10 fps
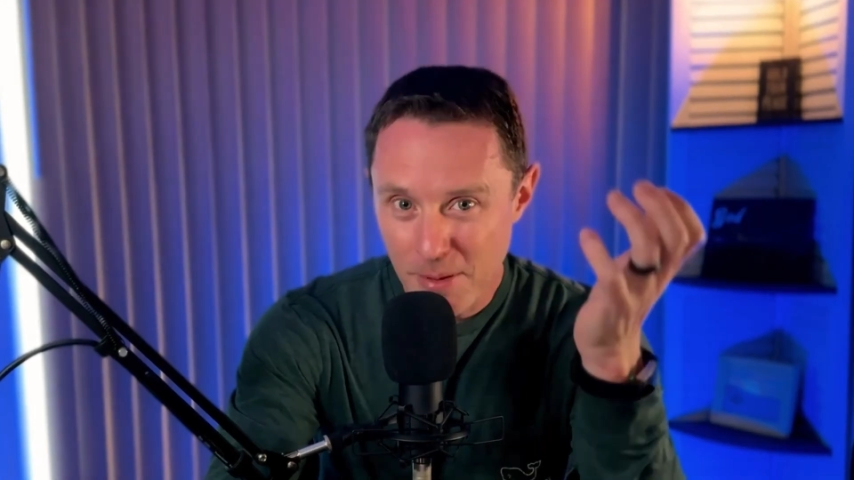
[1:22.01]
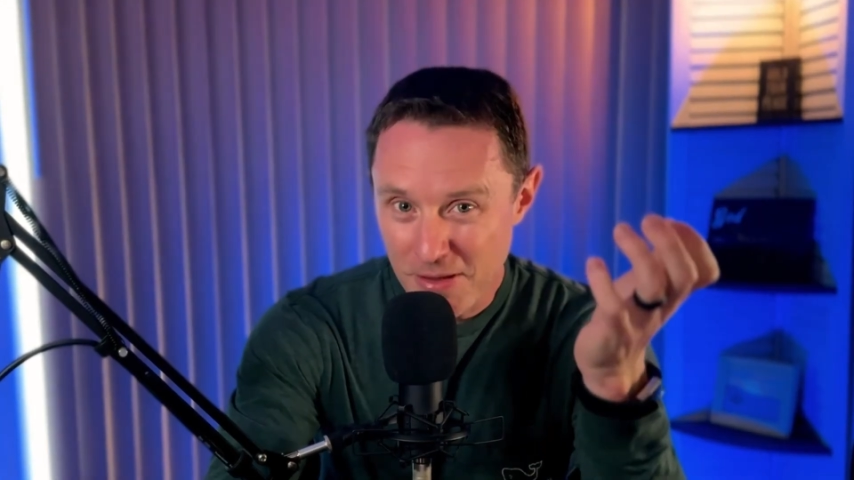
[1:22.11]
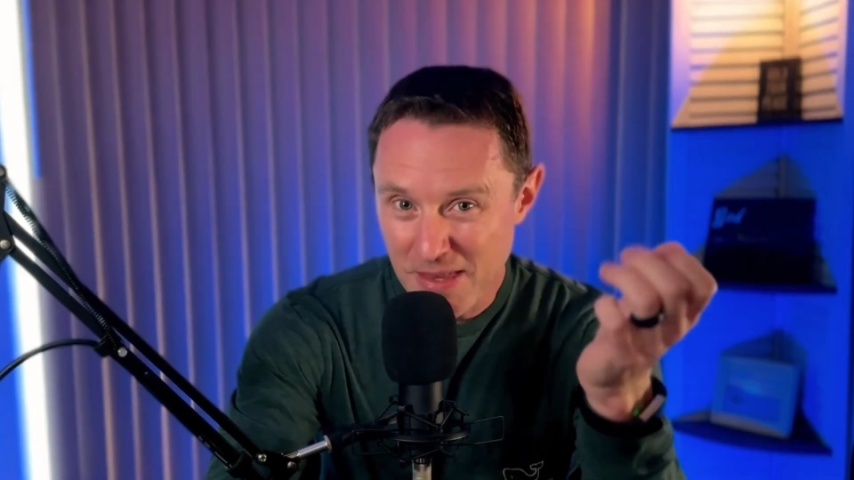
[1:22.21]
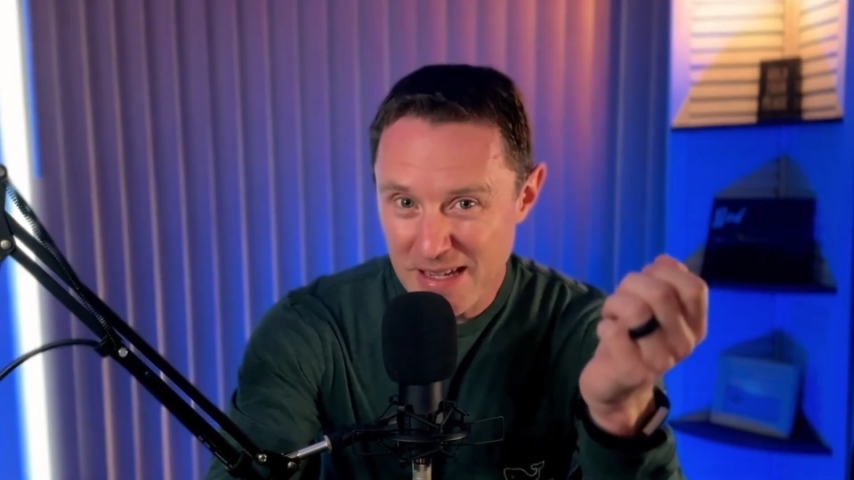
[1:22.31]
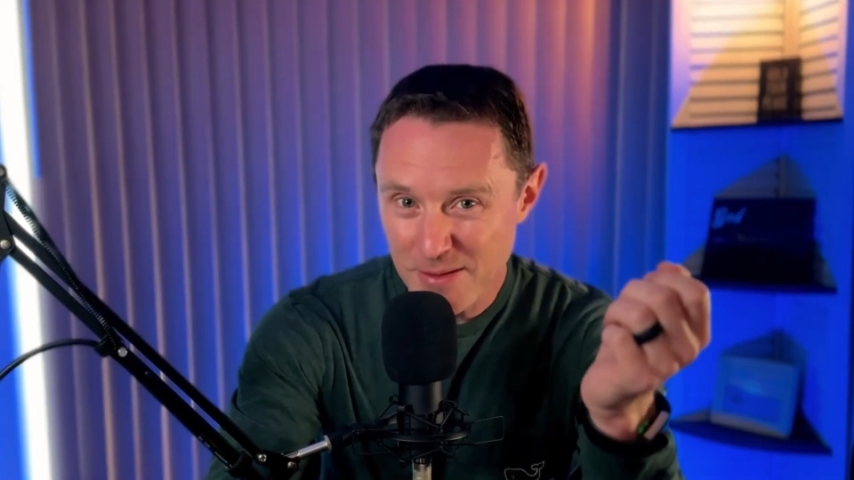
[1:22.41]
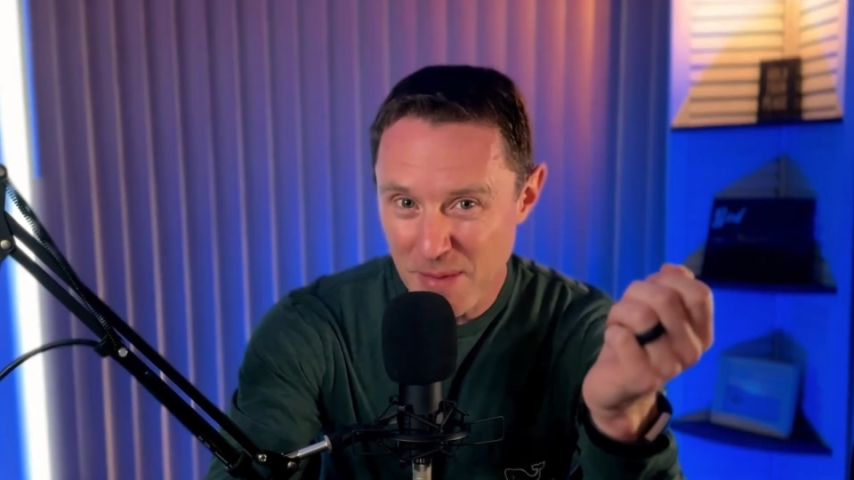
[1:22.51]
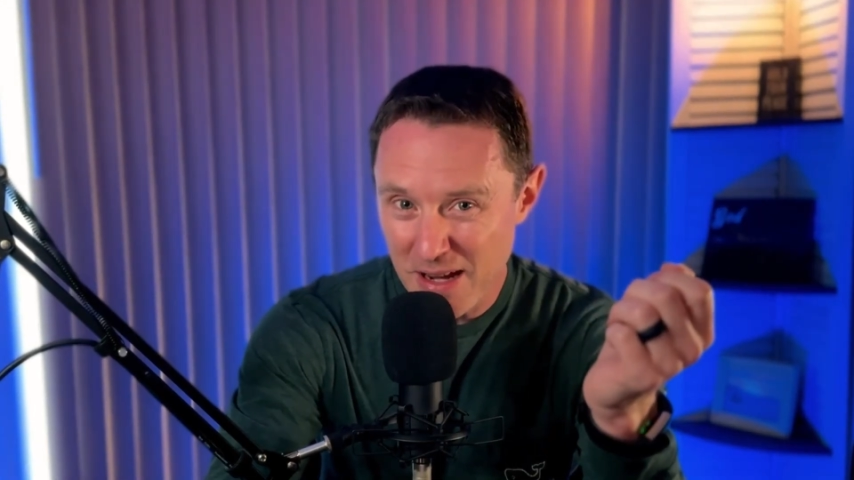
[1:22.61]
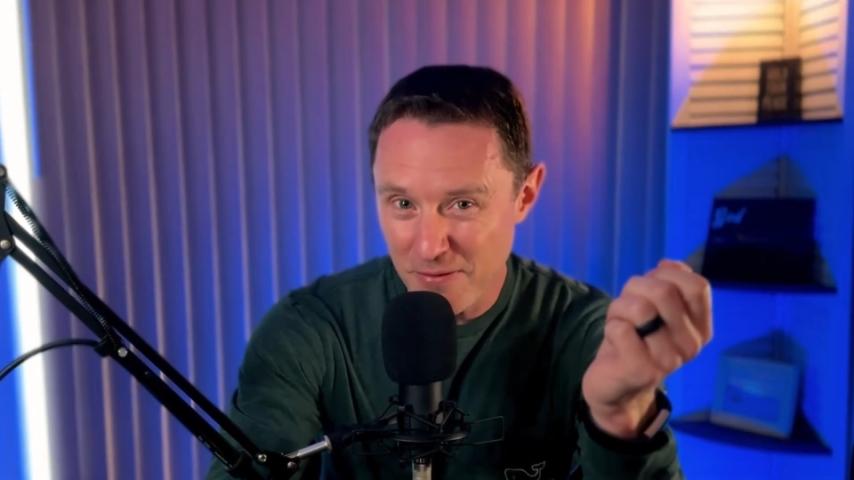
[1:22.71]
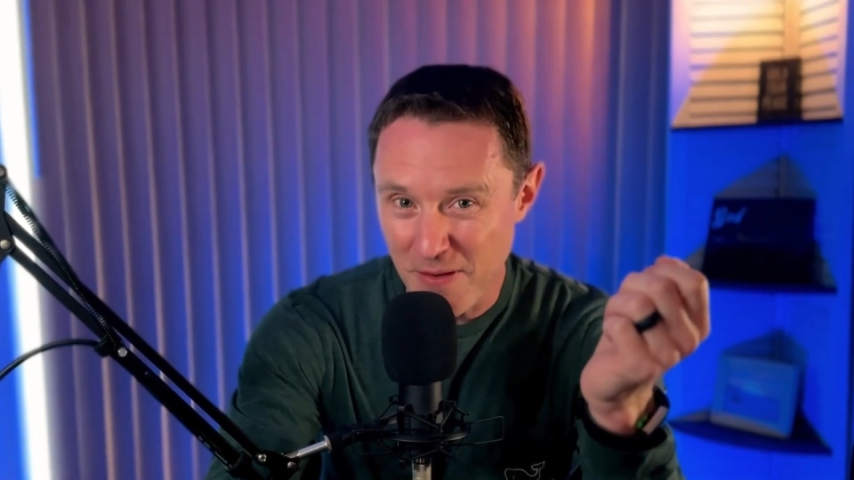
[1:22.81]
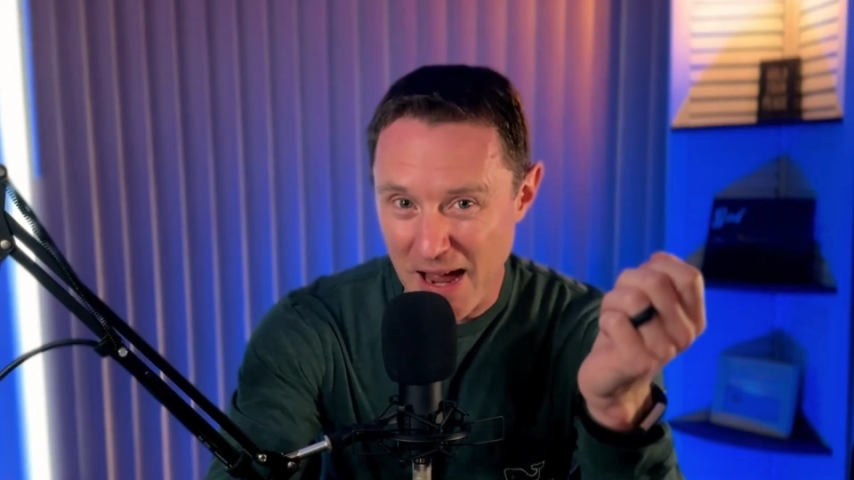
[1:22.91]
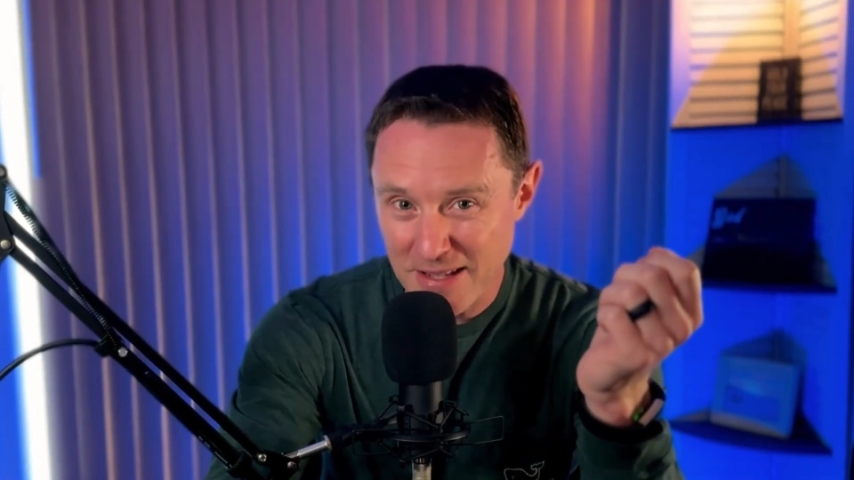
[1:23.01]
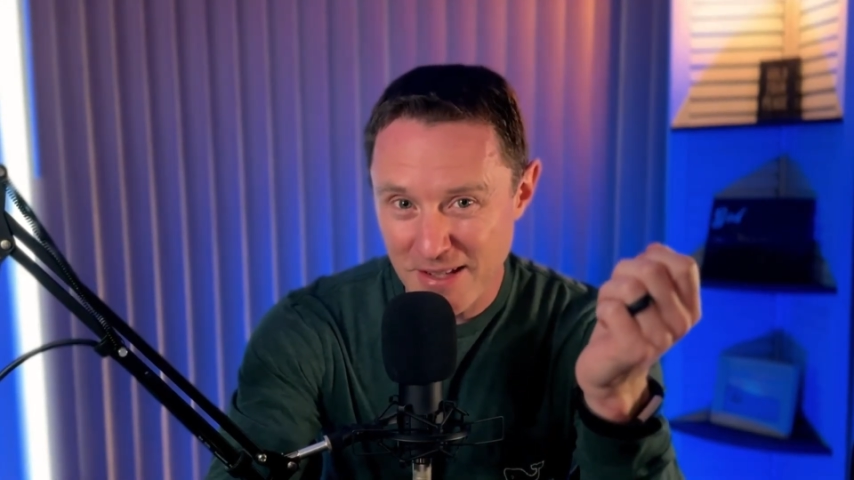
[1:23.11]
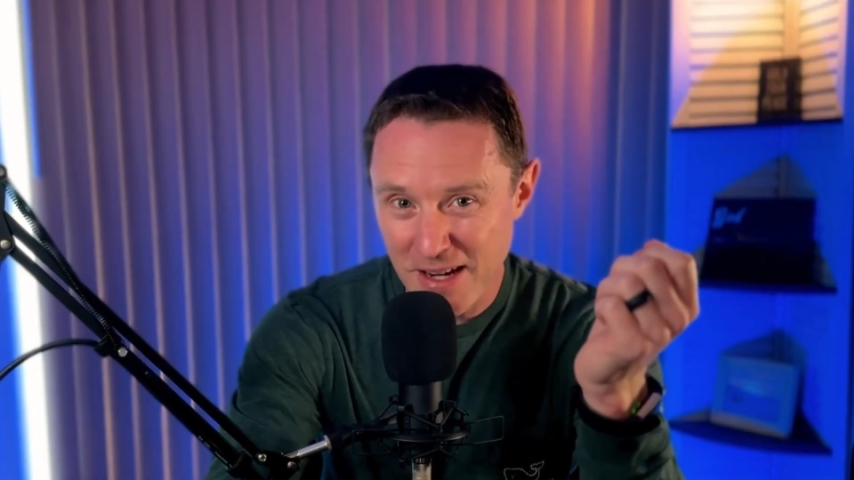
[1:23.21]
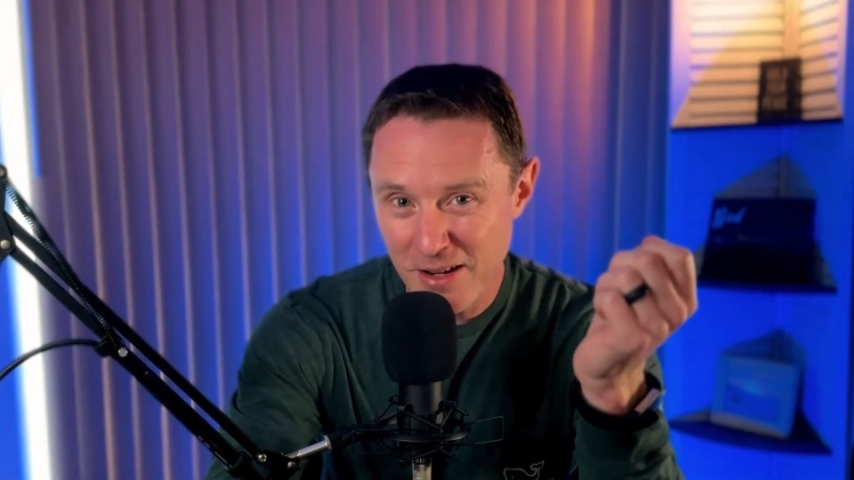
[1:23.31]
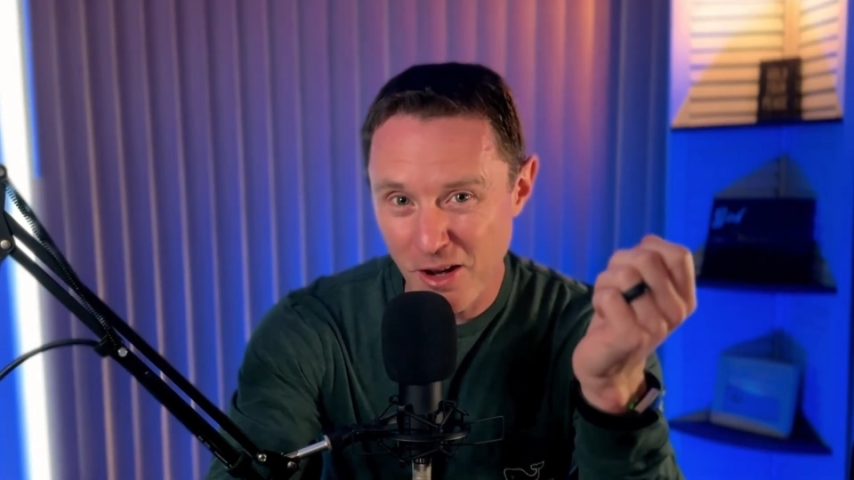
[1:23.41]
But this made
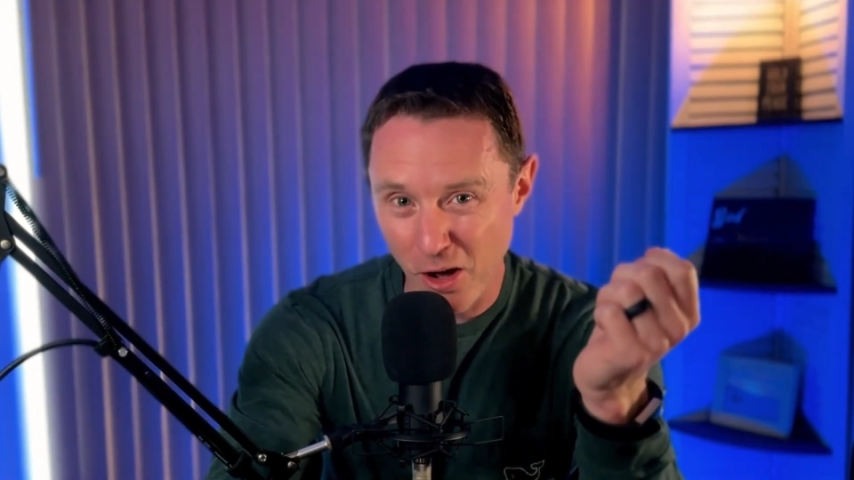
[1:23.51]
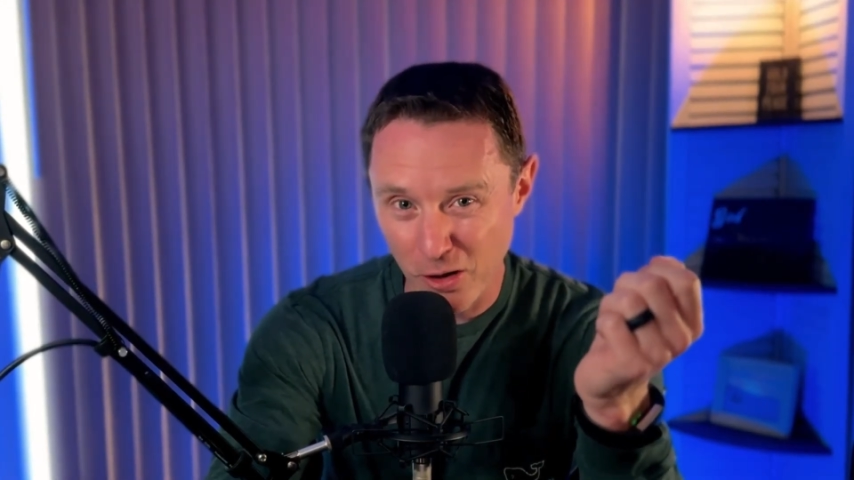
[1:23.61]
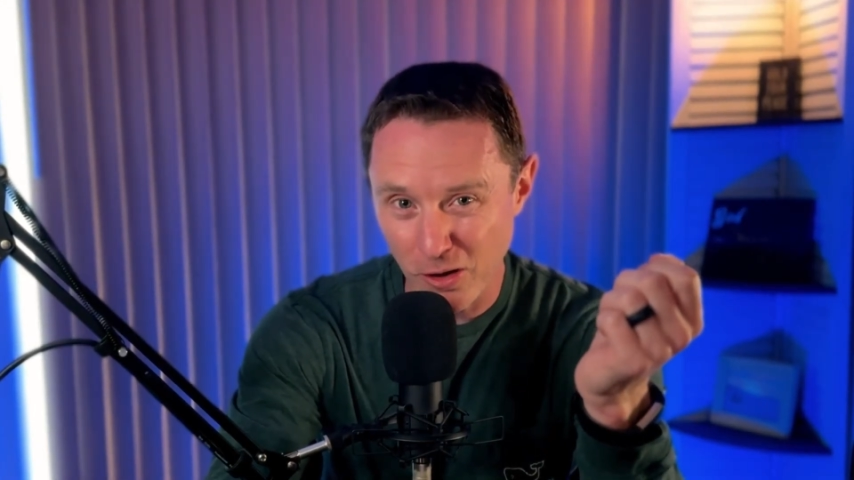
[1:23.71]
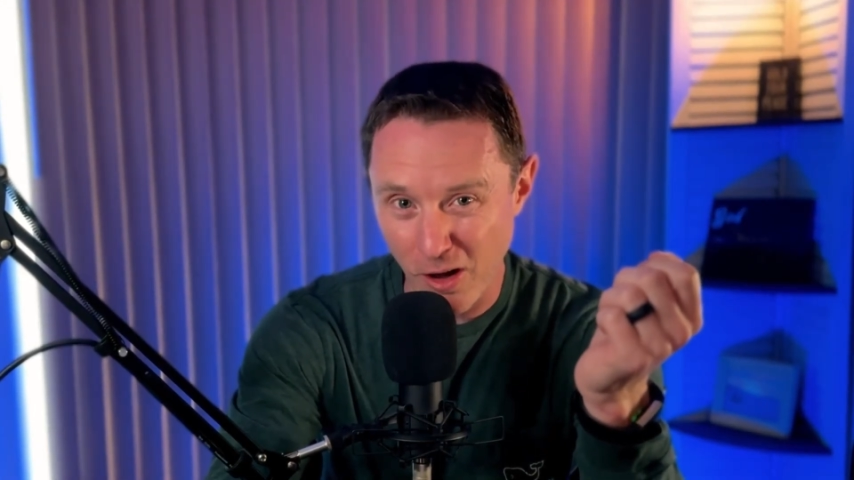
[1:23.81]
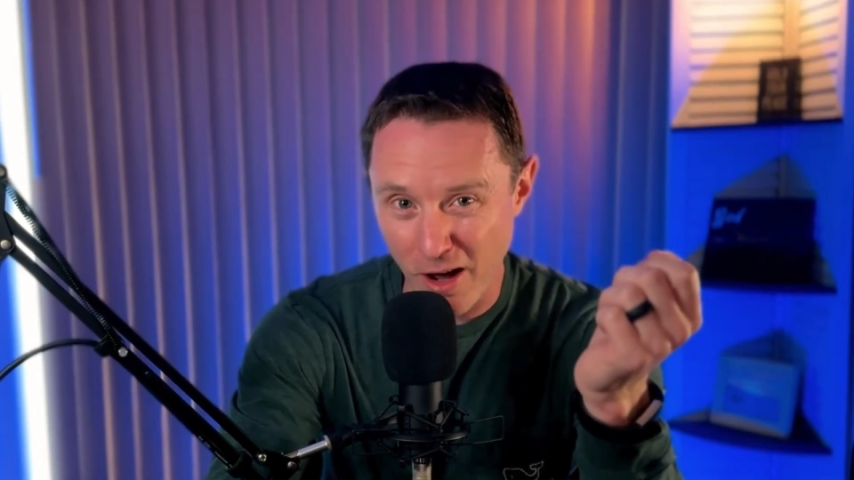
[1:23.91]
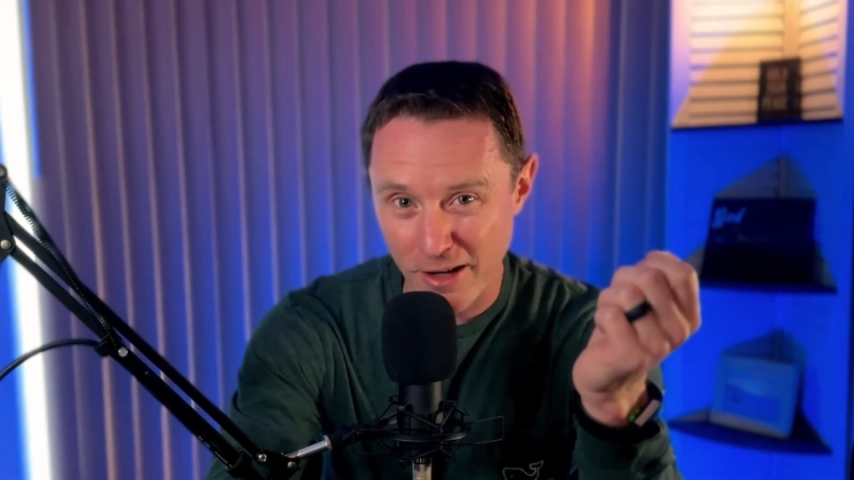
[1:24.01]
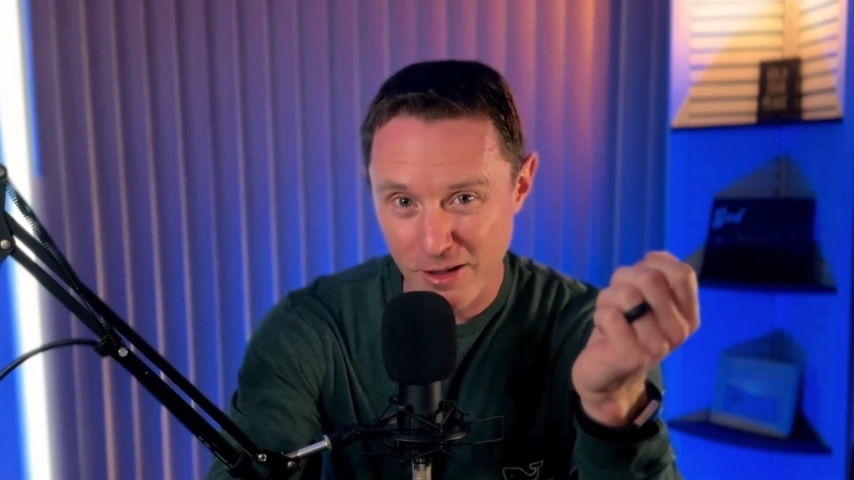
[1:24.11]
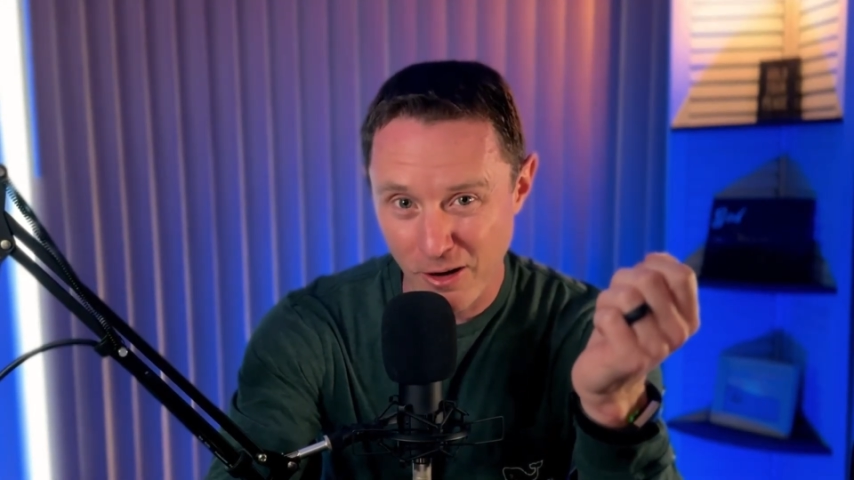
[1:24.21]
fasting a lot